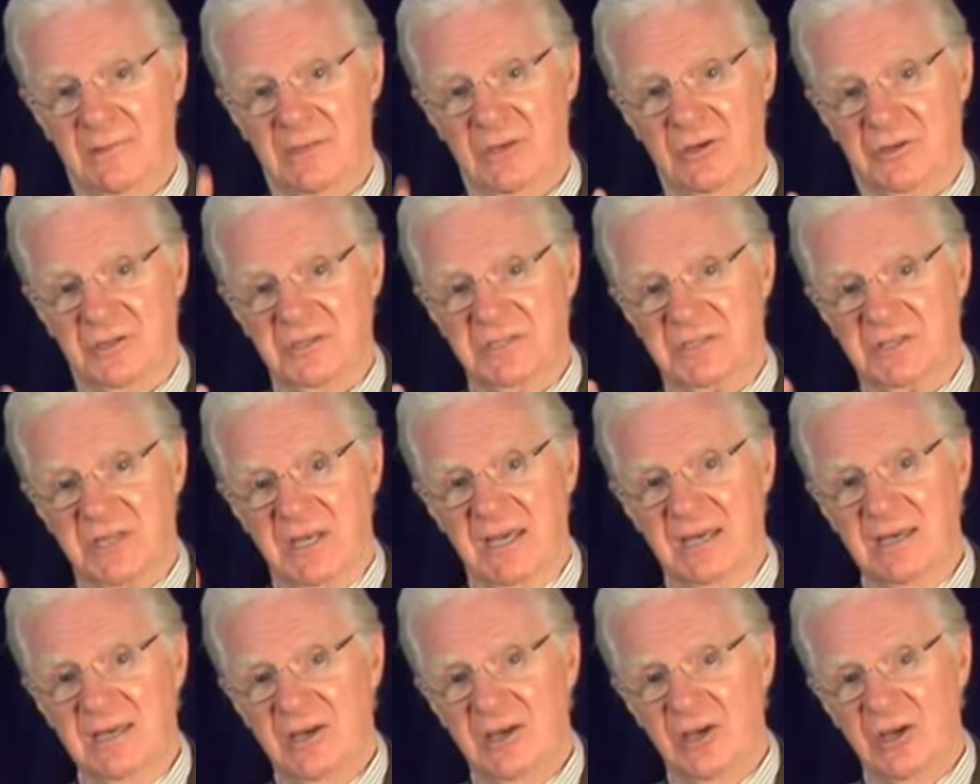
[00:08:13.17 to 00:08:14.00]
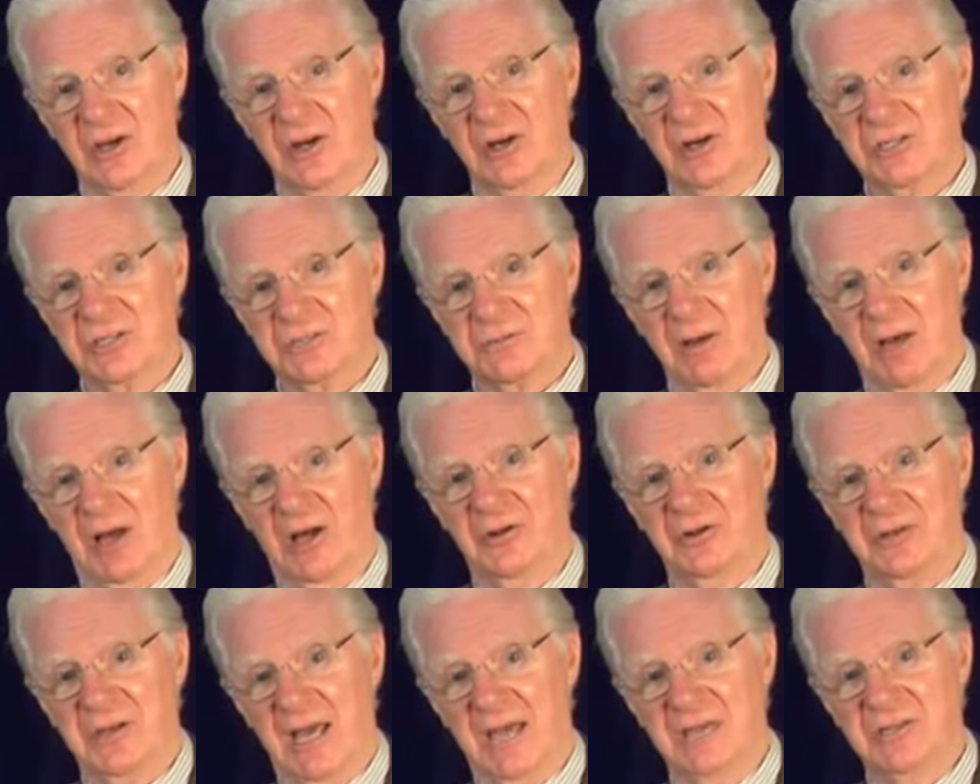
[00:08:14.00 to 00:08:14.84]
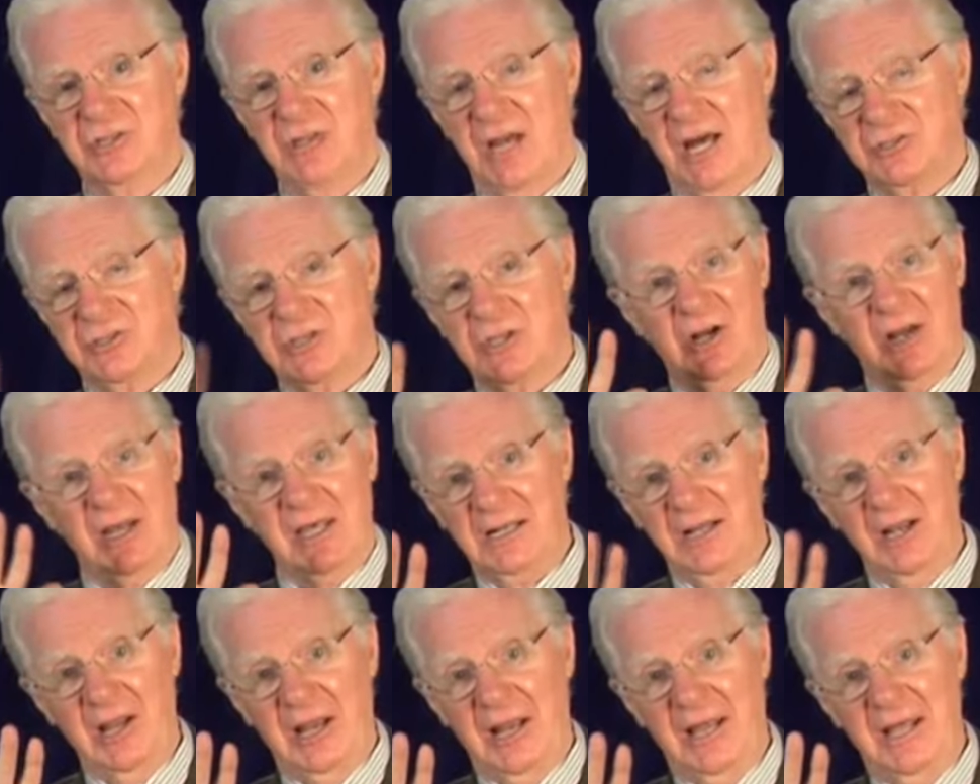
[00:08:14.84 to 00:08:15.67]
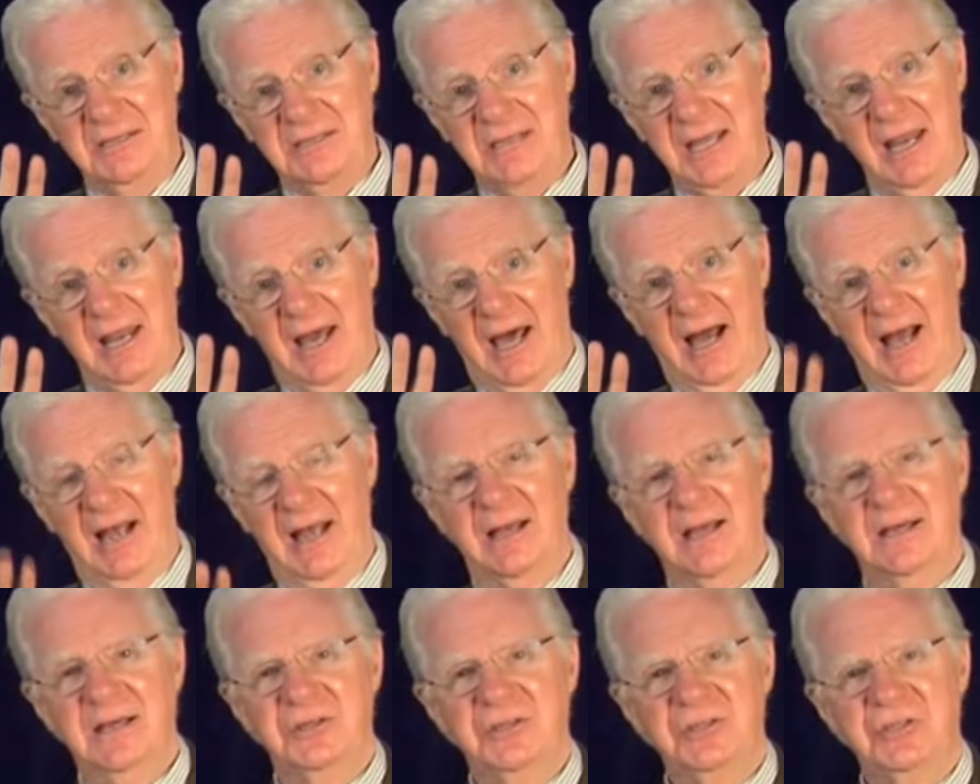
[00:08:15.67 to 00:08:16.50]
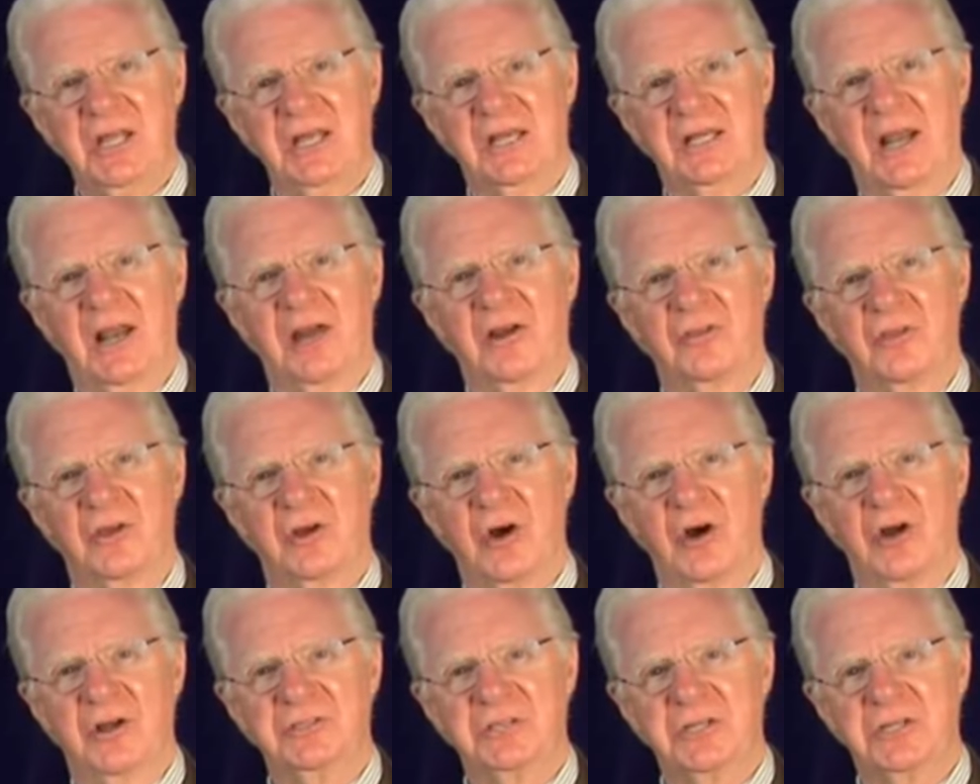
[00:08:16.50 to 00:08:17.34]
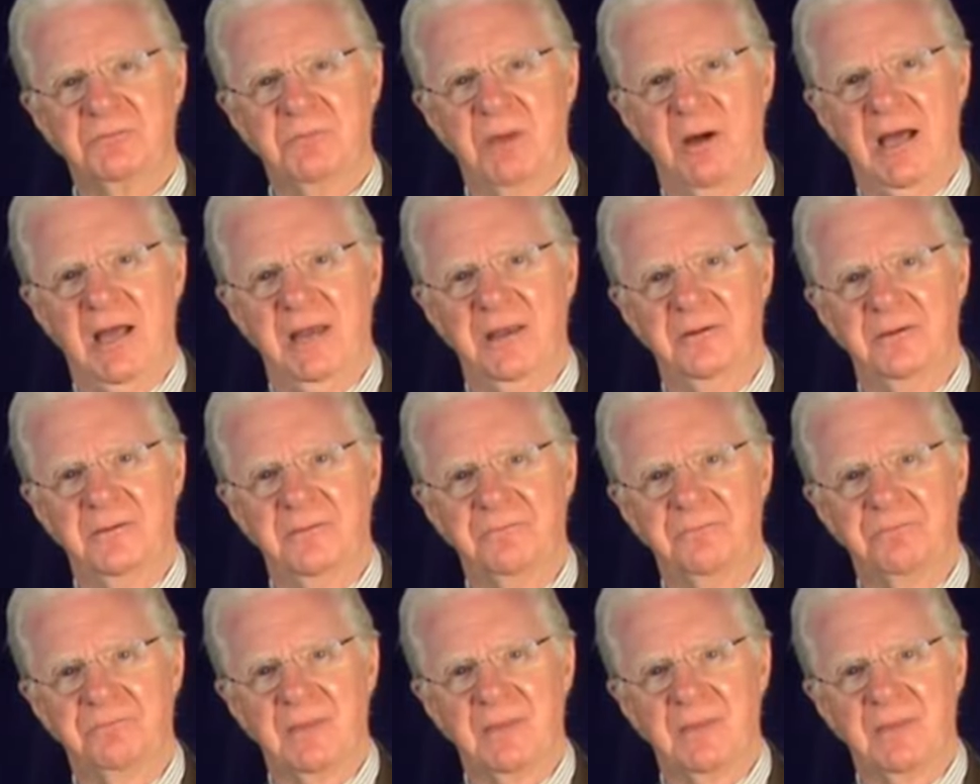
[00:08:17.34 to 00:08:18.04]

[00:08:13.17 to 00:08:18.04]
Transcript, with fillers: You can see, hear, smell, taste, touch. They're like little antennae sticking out of the conscious mind.